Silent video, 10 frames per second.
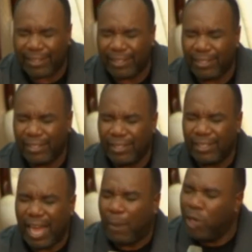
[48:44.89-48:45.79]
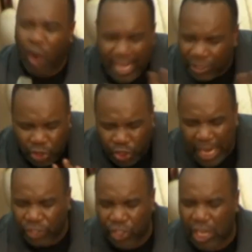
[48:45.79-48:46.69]
I will not
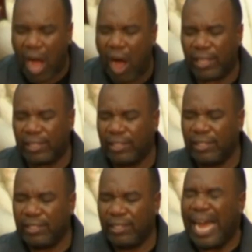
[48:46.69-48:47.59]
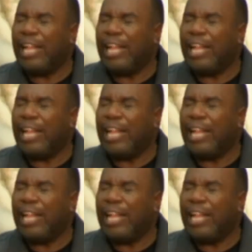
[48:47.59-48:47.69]
exchange God.